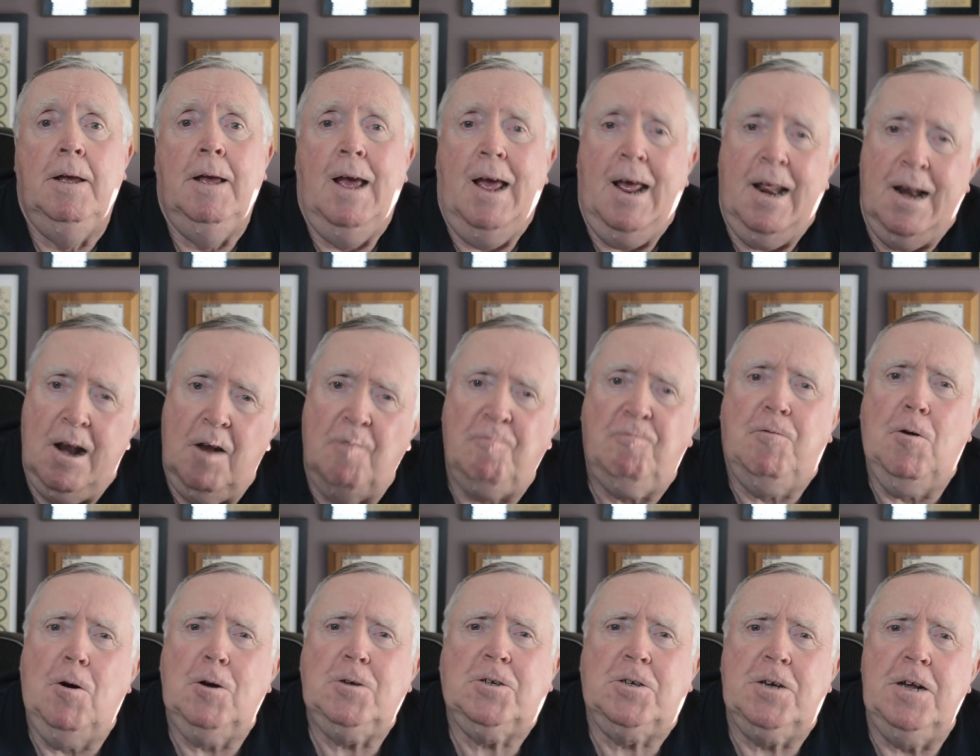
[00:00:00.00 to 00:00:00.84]
And
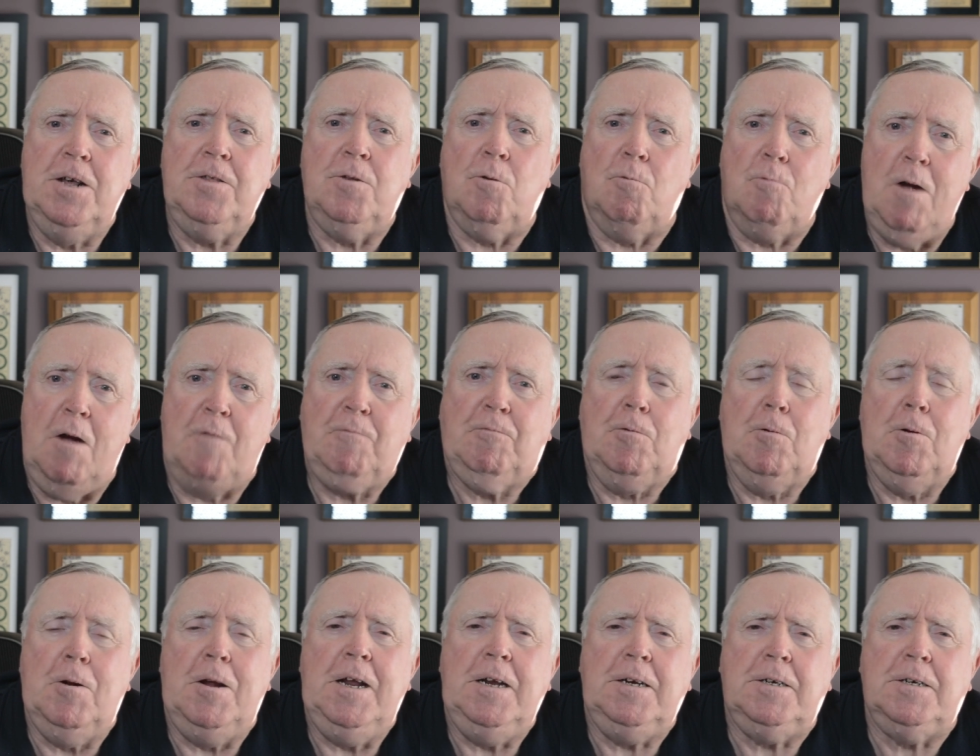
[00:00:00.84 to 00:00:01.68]
unfortunately, the
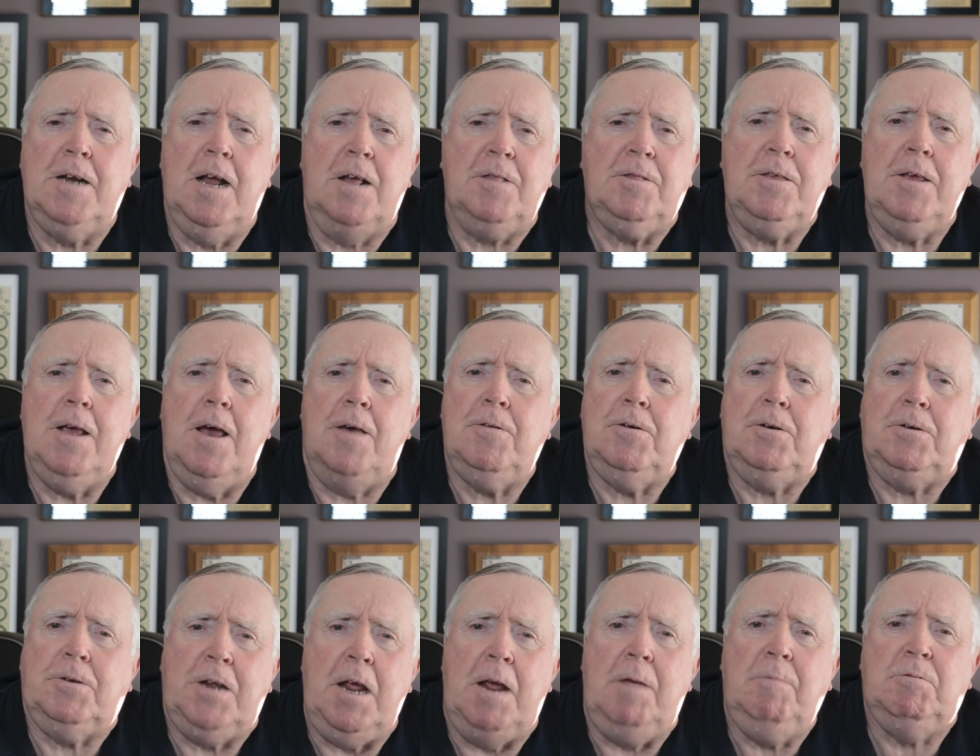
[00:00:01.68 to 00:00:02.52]
referees let the other
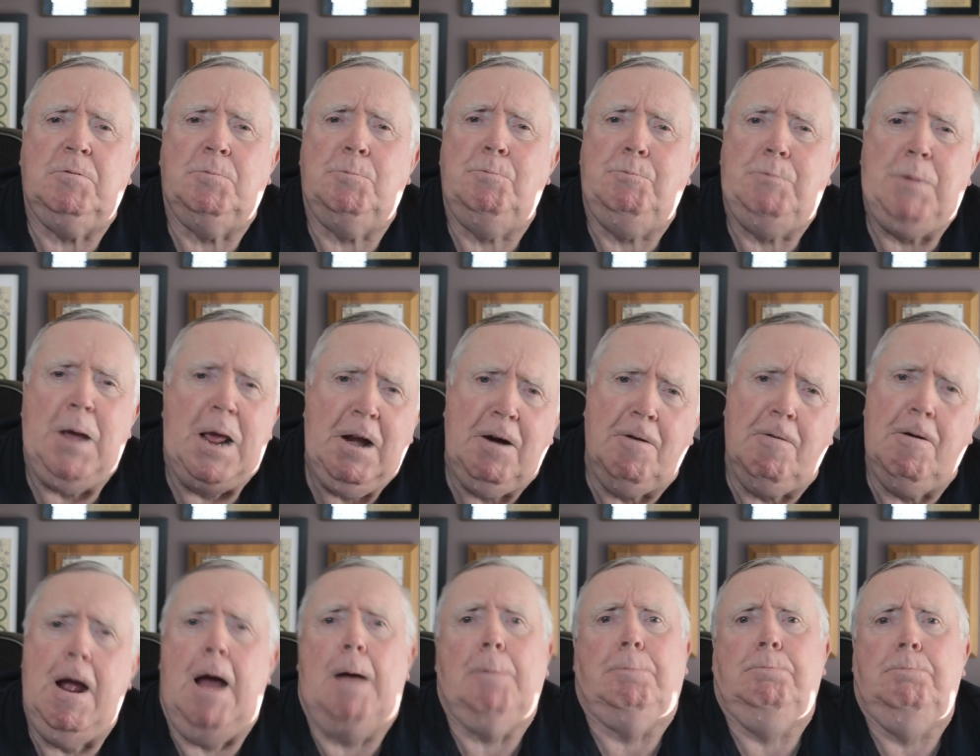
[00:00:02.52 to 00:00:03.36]
teams beat
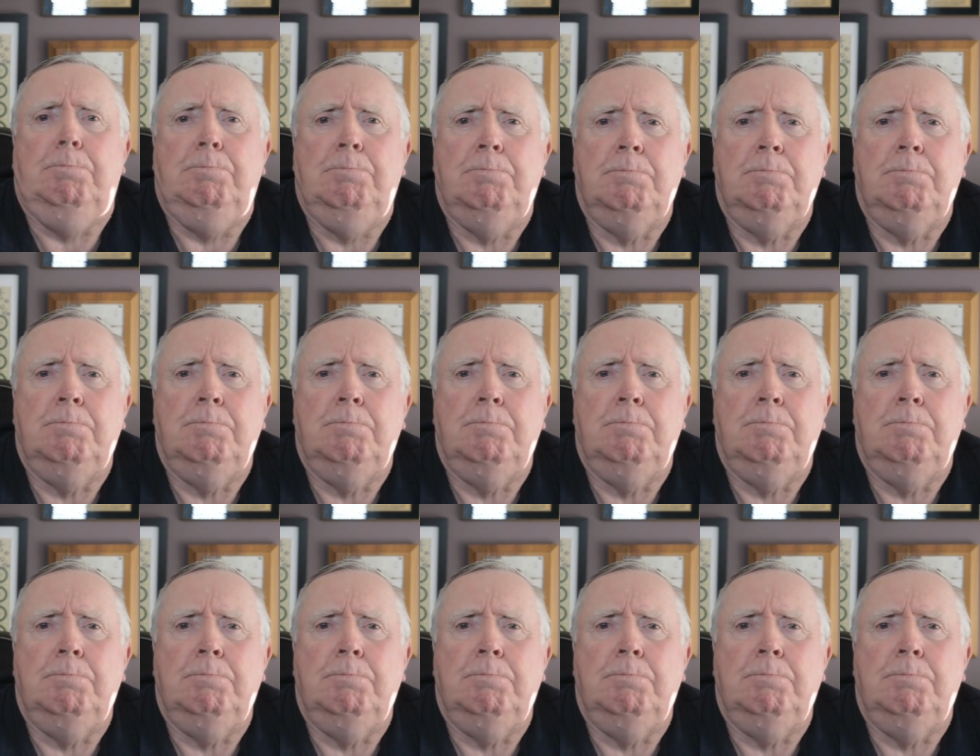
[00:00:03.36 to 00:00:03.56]
her up.